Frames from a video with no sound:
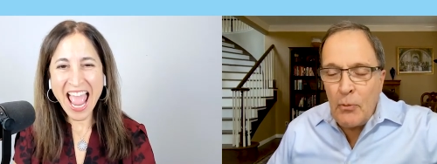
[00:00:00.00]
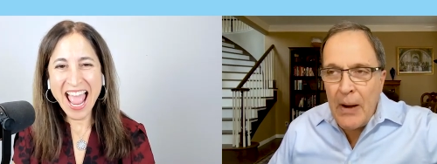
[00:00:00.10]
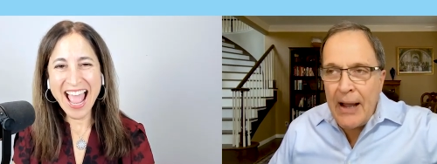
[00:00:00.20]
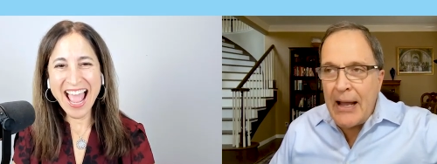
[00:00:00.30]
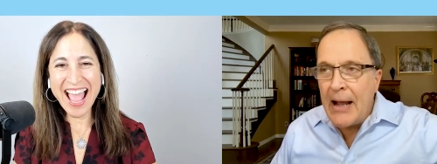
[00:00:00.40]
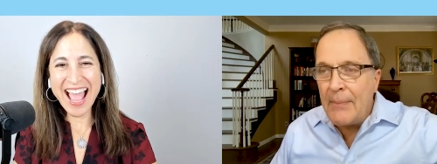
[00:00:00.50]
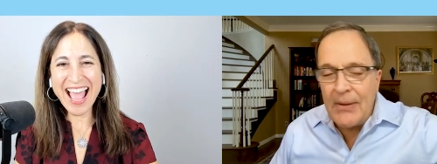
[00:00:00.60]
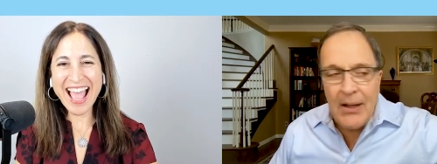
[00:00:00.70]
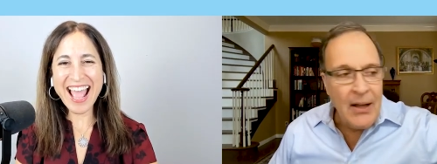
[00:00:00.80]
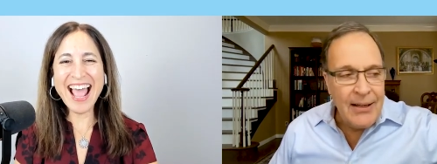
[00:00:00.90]
Speaker 1: A I.
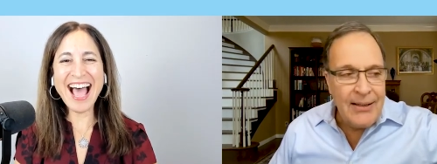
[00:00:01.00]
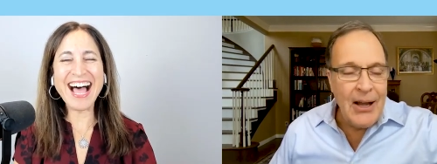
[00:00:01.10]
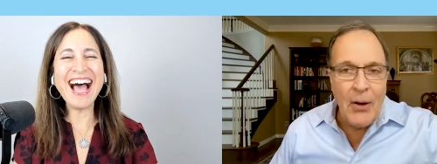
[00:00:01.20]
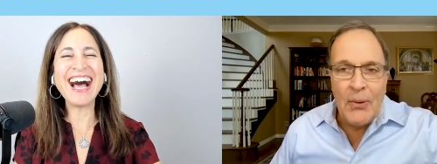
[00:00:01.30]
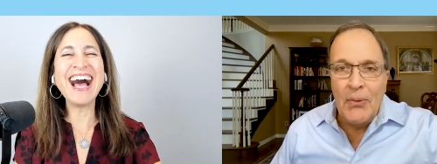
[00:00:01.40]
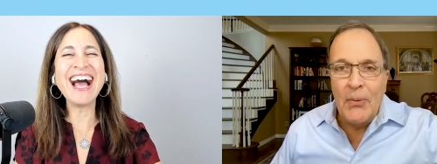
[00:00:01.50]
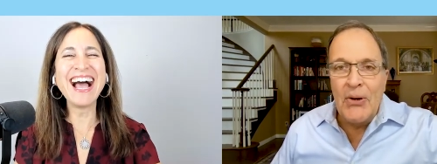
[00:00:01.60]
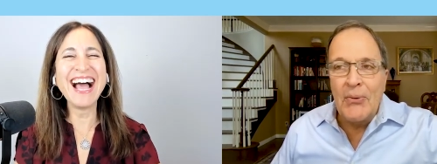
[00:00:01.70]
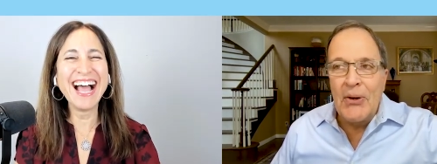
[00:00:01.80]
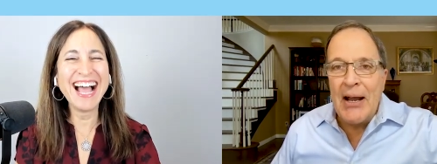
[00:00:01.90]
No, we're,
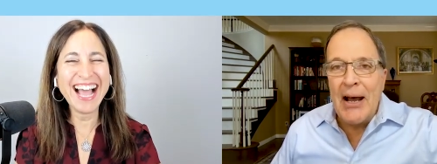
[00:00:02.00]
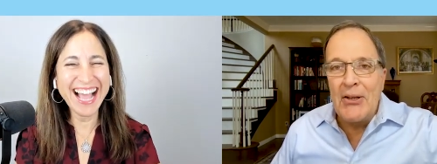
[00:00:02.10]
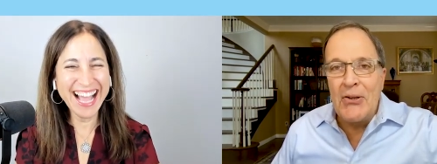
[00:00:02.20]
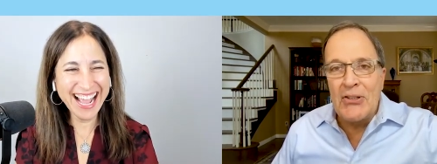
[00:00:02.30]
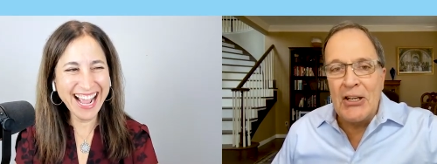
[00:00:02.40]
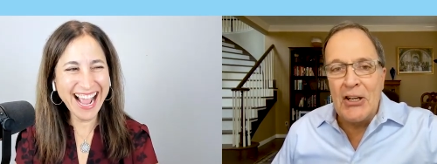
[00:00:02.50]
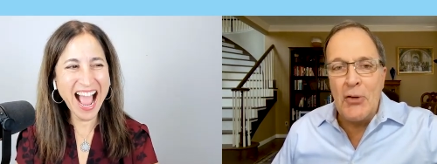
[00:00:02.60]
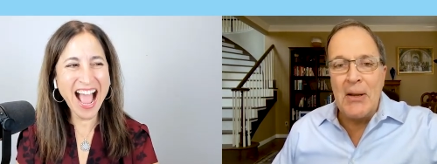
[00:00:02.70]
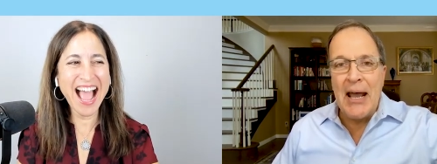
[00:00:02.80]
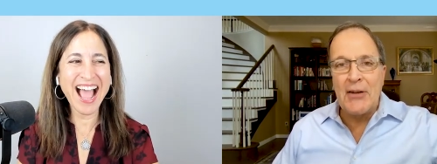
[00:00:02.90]
we're we're now using
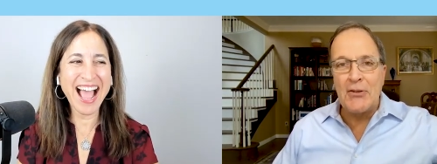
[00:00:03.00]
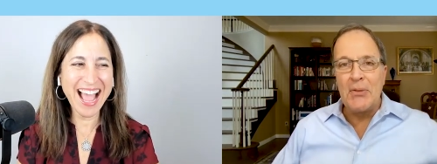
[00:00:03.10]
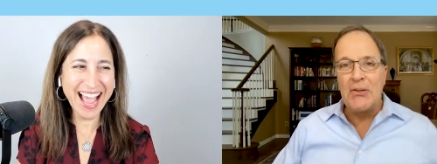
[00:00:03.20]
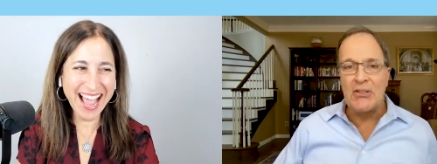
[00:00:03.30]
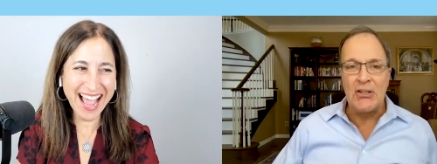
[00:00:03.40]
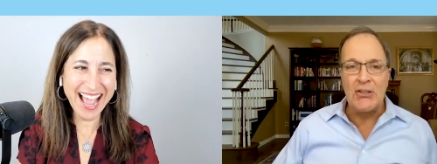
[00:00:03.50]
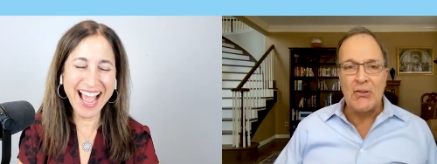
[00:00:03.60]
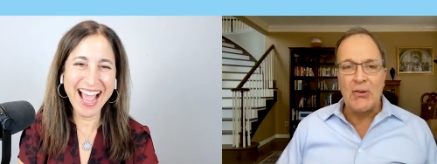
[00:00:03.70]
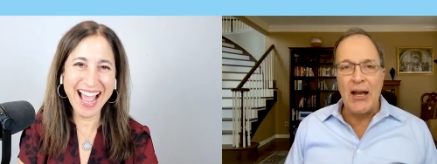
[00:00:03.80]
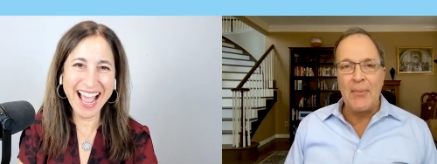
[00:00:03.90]
human attributes to
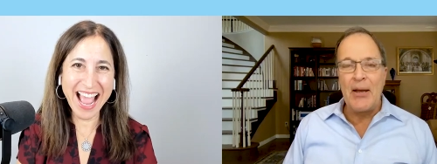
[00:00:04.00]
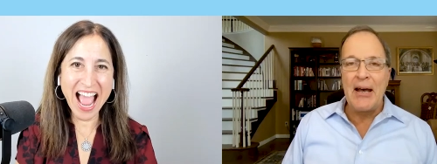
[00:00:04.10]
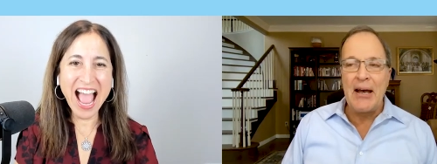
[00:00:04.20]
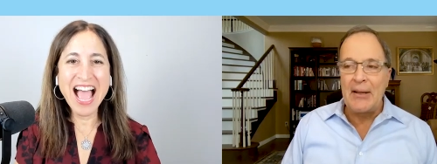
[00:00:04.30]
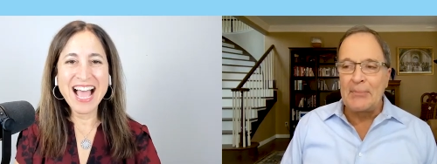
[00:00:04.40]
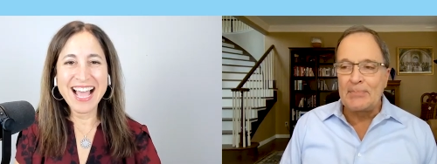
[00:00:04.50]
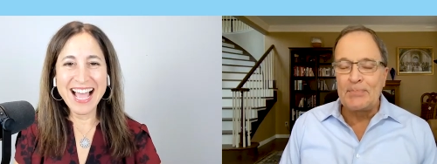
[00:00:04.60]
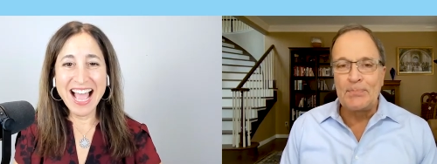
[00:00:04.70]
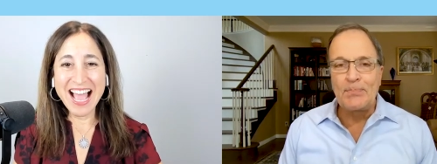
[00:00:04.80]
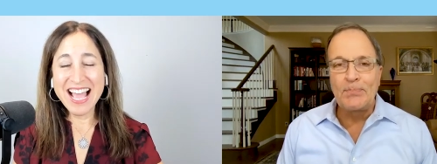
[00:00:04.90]
describe A I.
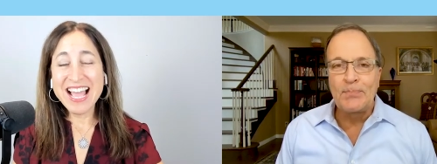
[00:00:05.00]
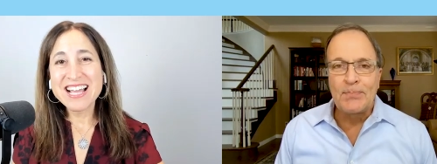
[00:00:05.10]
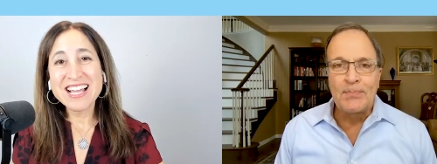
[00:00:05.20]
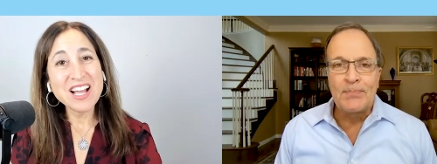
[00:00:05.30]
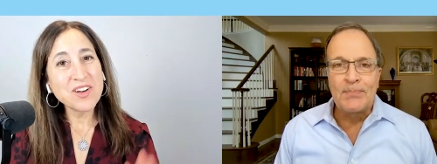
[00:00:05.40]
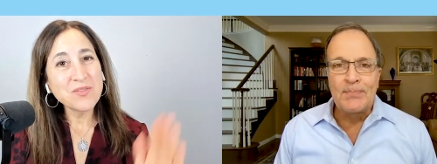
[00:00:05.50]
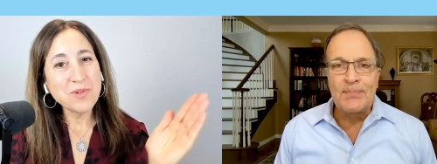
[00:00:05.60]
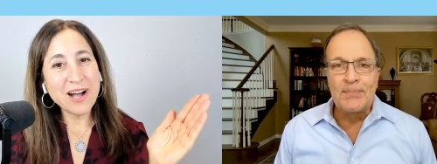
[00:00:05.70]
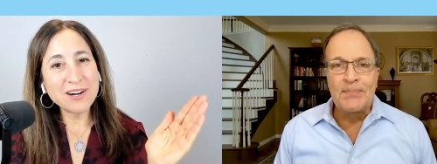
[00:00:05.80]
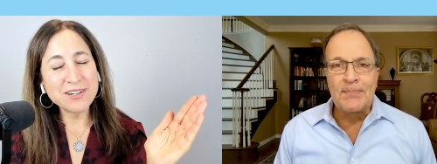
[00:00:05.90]

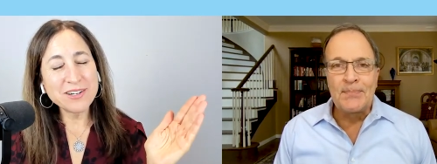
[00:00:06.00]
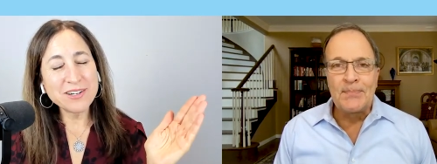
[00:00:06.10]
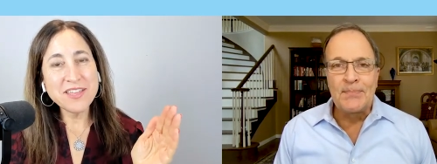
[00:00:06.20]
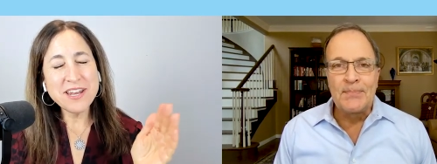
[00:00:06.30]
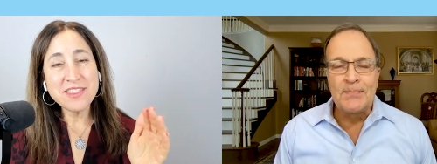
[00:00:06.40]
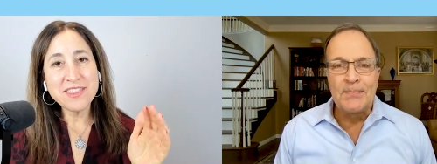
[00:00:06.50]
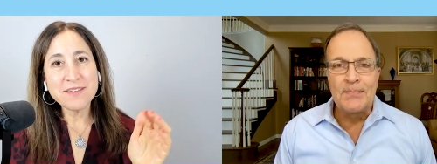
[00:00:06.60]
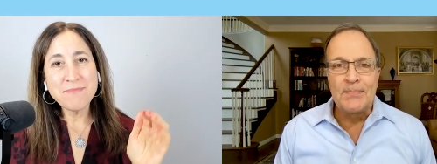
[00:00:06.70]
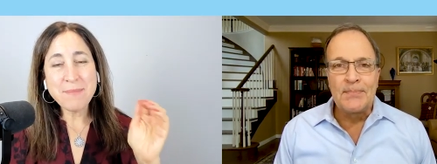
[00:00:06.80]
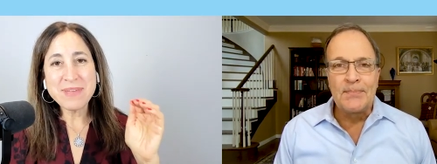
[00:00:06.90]
Speaker 2: Well, the
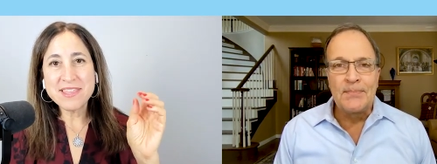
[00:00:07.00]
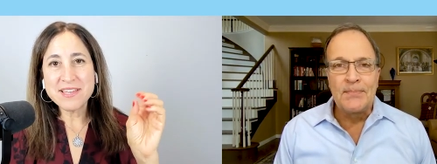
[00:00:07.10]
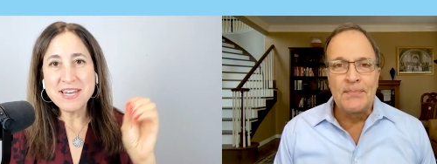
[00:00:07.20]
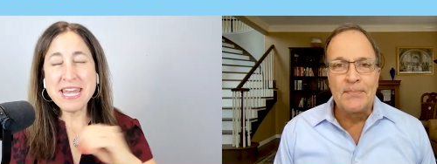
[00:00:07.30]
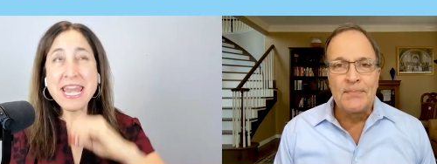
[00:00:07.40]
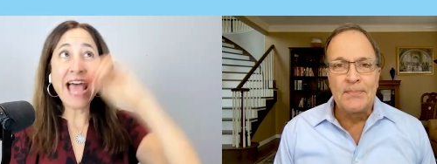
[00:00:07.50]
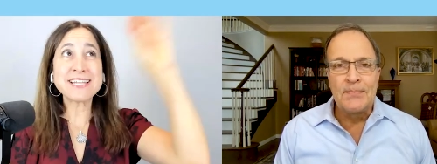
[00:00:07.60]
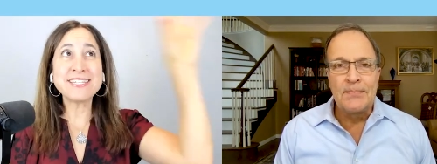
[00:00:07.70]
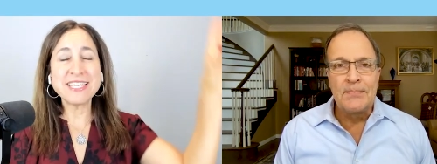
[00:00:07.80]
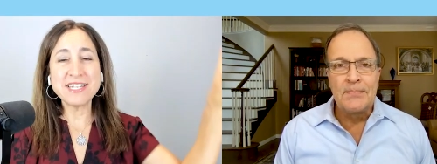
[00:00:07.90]
the maybe the
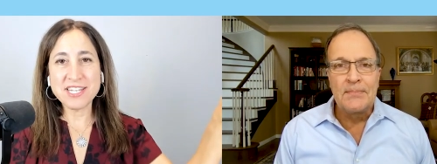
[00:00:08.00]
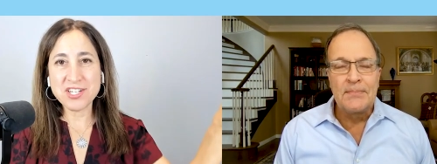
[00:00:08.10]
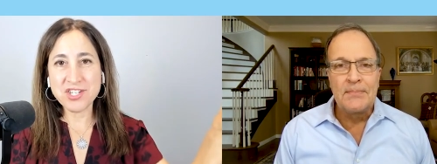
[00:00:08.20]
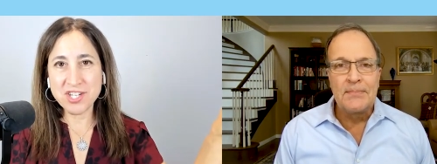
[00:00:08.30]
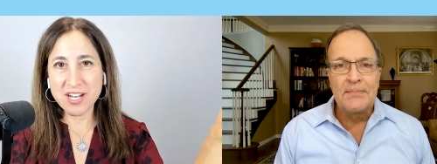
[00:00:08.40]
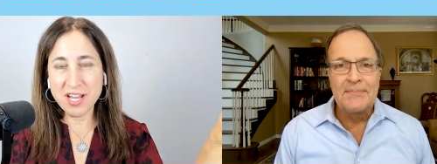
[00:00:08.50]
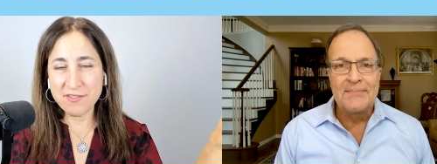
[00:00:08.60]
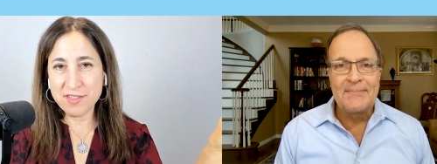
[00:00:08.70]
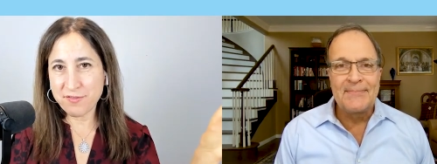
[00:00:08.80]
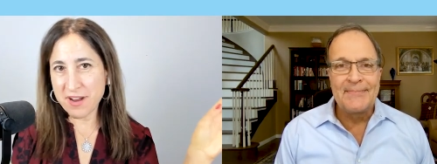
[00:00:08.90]
next edition
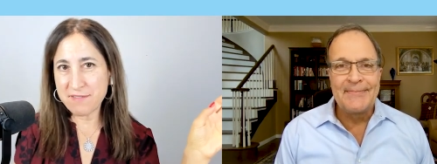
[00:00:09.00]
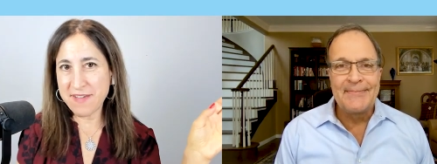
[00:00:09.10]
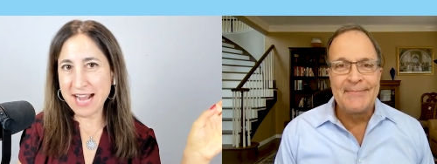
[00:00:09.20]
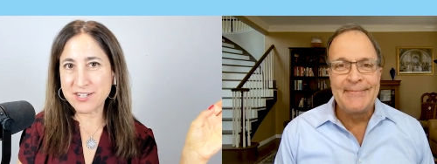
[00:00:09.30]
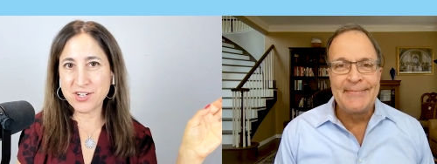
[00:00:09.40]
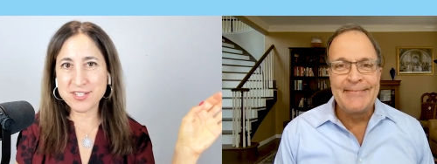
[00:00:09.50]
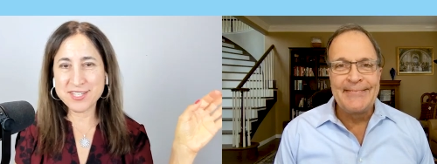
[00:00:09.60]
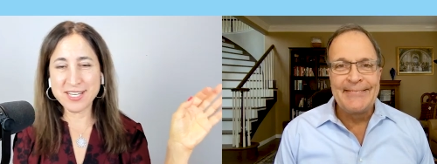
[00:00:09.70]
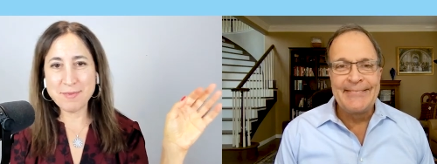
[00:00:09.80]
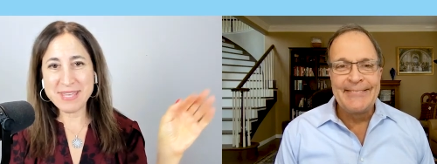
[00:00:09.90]
of the Fred Factor
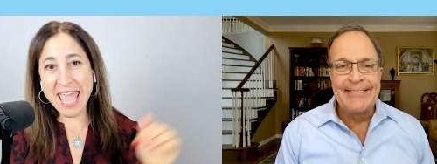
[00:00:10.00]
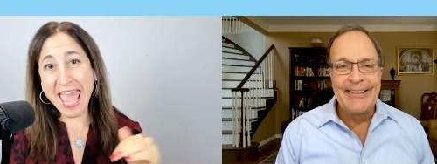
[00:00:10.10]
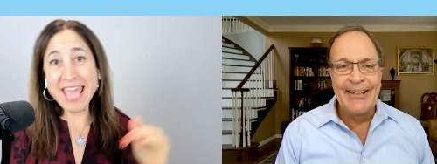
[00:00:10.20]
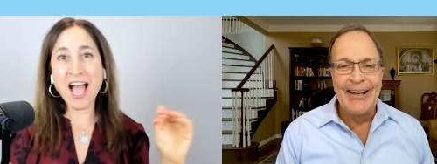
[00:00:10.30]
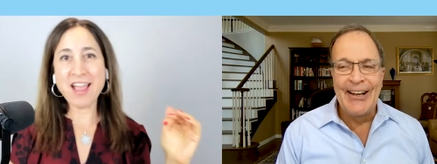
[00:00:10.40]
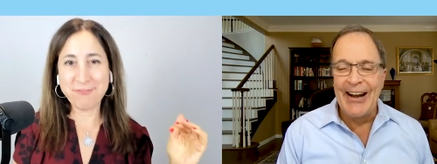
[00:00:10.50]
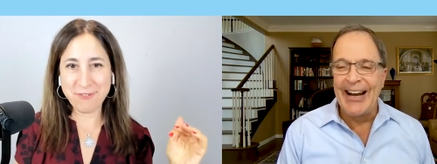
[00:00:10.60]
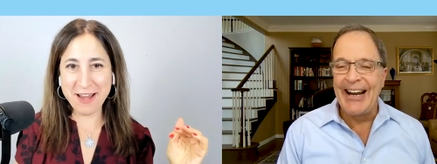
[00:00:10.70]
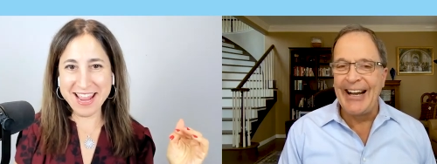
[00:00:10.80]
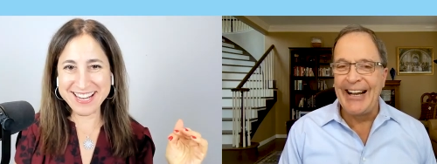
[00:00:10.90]
is going to be A I
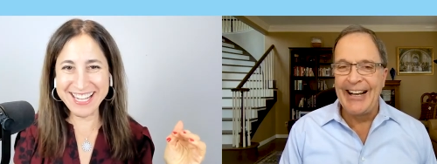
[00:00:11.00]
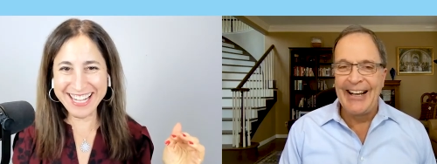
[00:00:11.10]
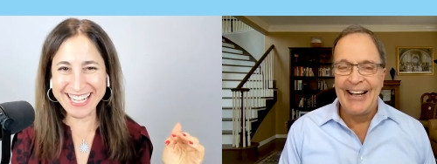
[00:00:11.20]
Fred.